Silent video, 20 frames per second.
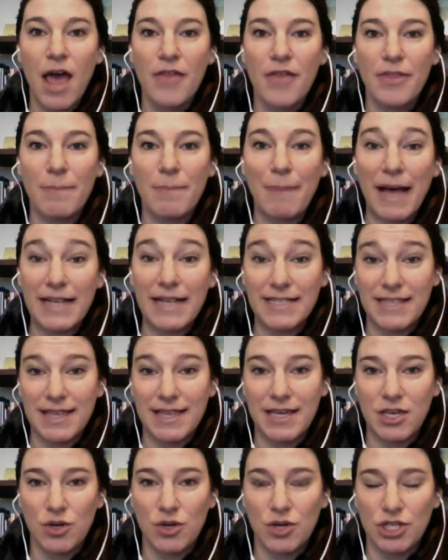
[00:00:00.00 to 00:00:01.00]
the best
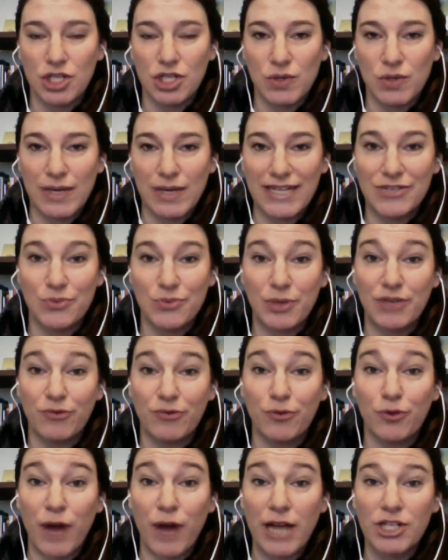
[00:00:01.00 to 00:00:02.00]
thing you can do is
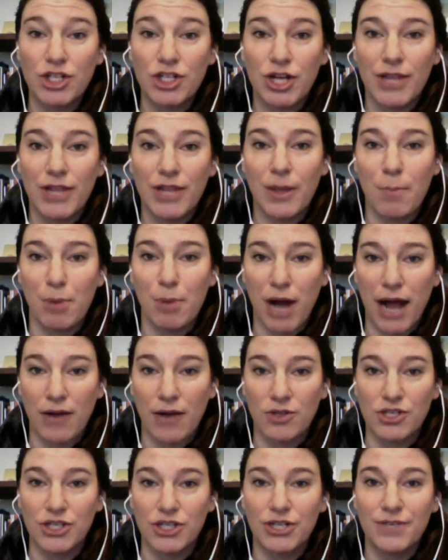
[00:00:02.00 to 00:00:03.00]
refresh the
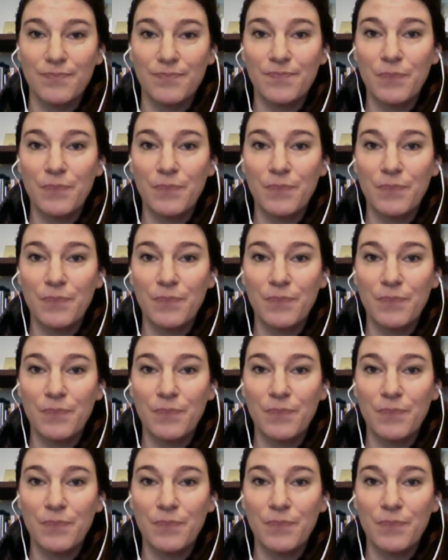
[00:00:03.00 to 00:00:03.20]
browser.